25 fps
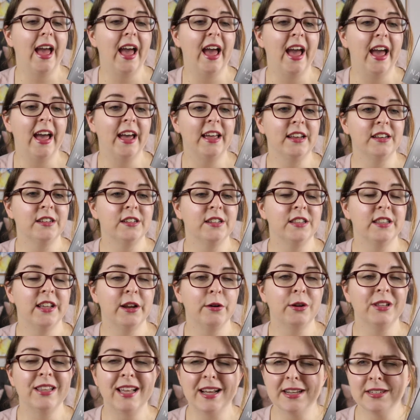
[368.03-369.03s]
And
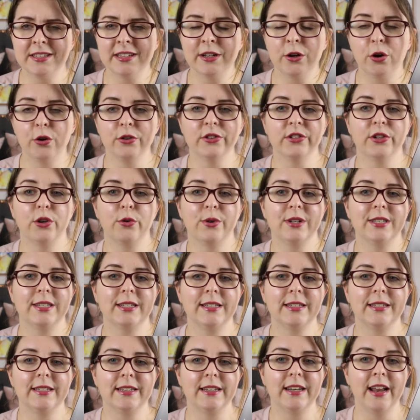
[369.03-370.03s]
there are lasting
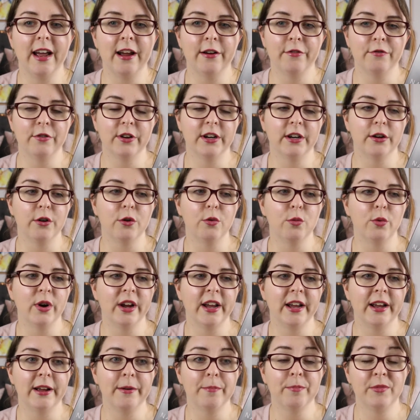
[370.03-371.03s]
consequences in Africa
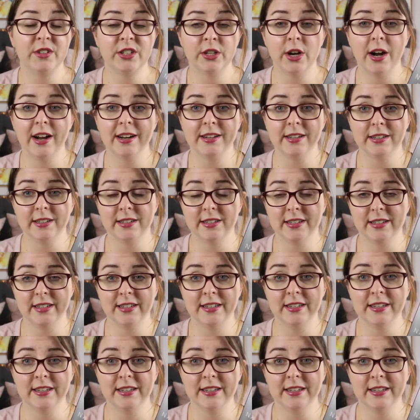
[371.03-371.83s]
where Titus